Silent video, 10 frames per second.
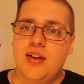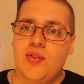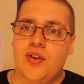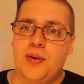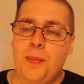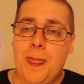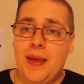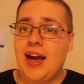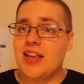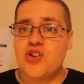right?
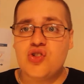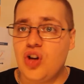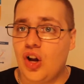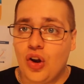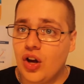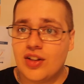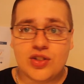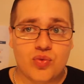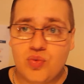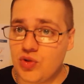And you just got to learn
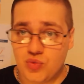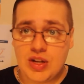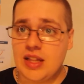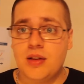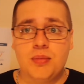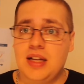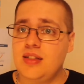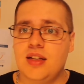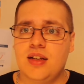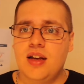to read them,
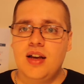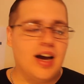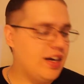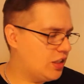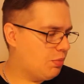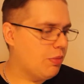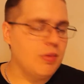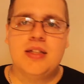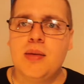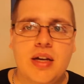that's it. And it's a
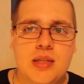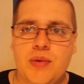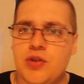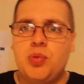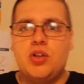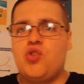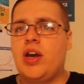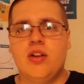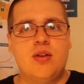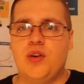probability-based method. You put the
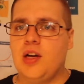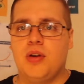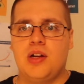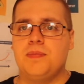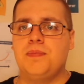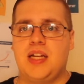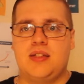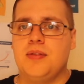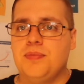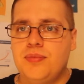trade on, you forget about it, that's
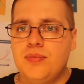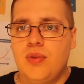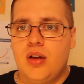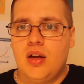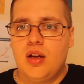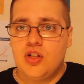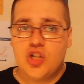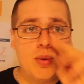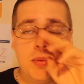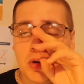it. There's
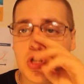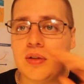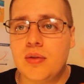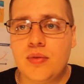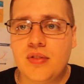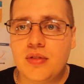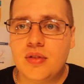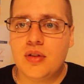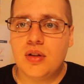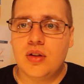no emotion,
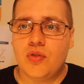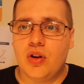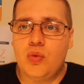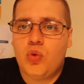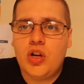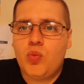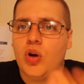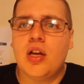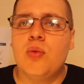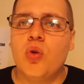right?
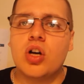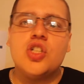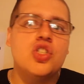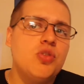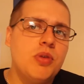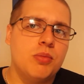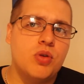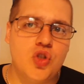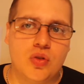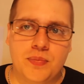Why should you be
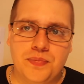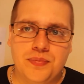emotional?